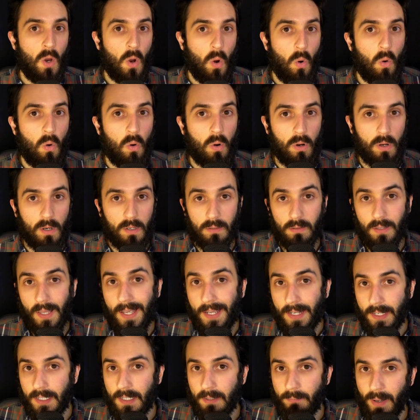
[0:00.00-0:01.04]
or
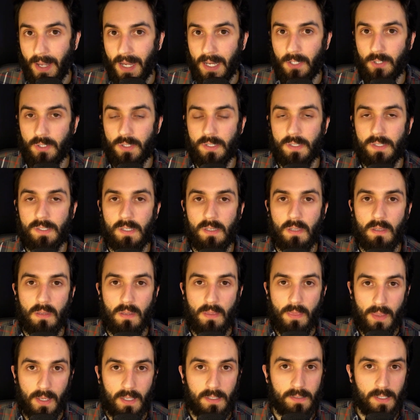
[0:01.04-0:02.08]
landing pages,
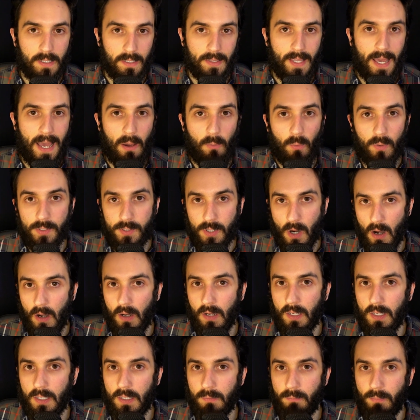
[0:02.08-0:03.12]
things like that with
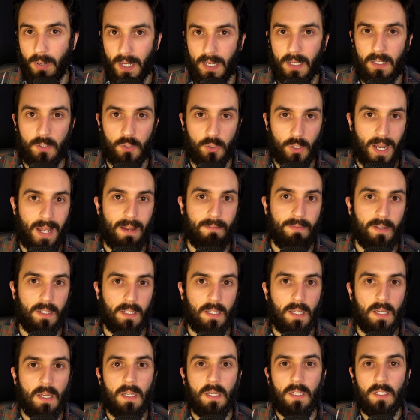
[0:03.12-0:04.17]
targeted paid
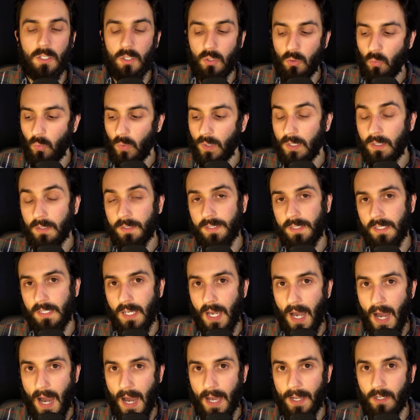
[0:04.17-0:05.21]
traffic, you will see
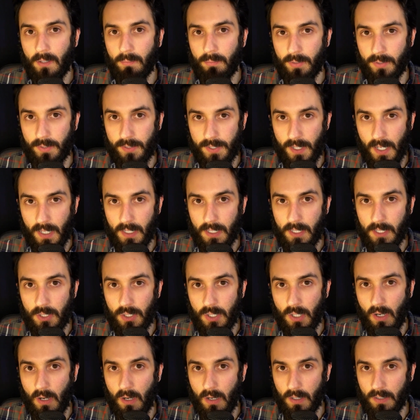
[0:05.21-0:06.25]
higher
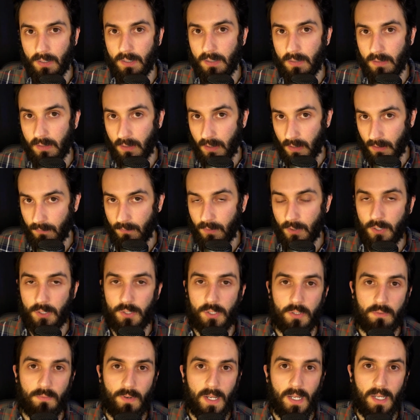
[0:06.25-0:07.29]
percentage on
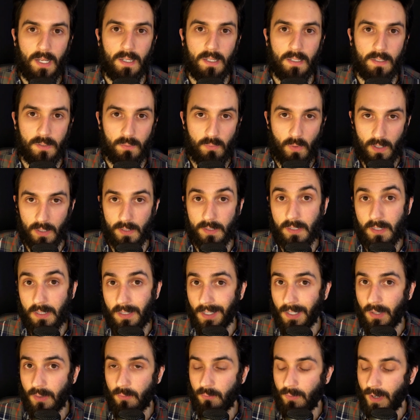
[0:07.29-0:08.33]
conversion rate as well as
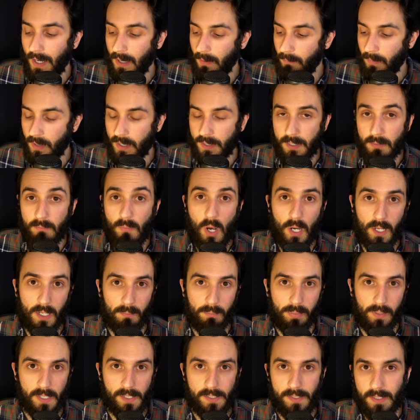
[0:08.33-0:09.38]
click-through rate. But it's a
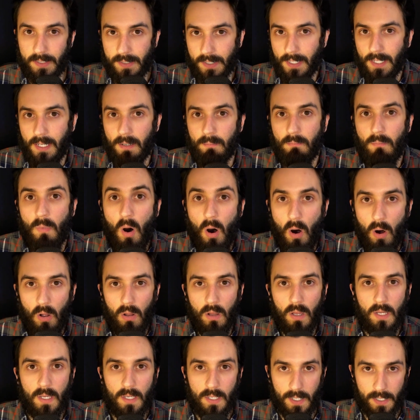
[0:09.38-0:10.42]
marketplace. It's like a
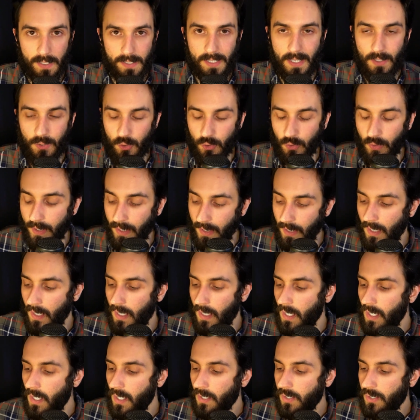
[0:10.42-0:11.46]
mall, essentially.
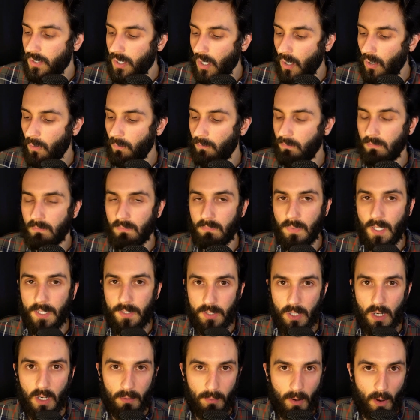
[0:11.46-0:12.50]
So let's
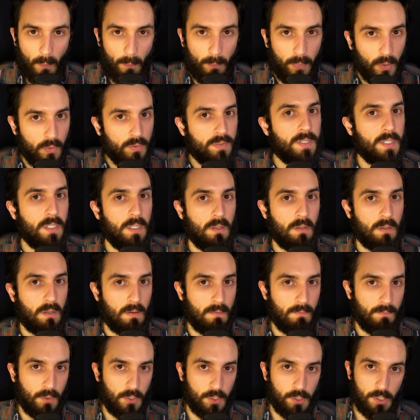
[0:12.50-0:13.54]
talk about boosting your
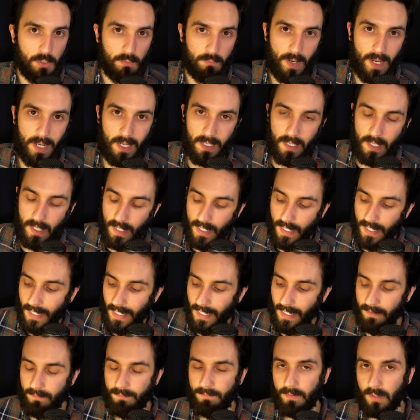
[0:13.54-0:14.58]
conversion rate.
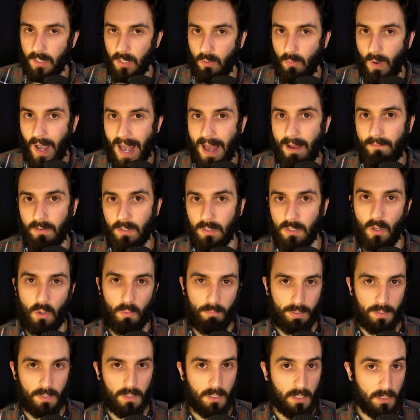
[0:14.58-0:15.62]
If you have a low
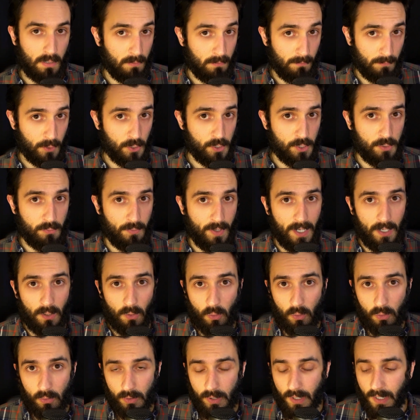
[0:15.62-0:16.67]
conversion rate,
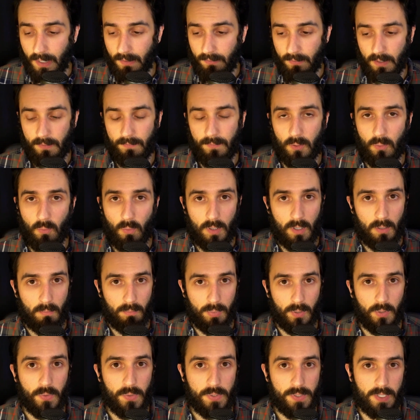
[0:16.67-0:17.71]
or even if you want to
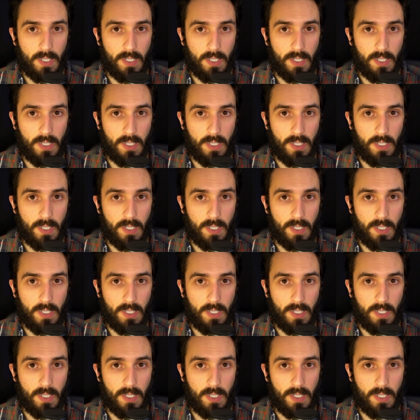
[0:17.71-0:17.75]
boost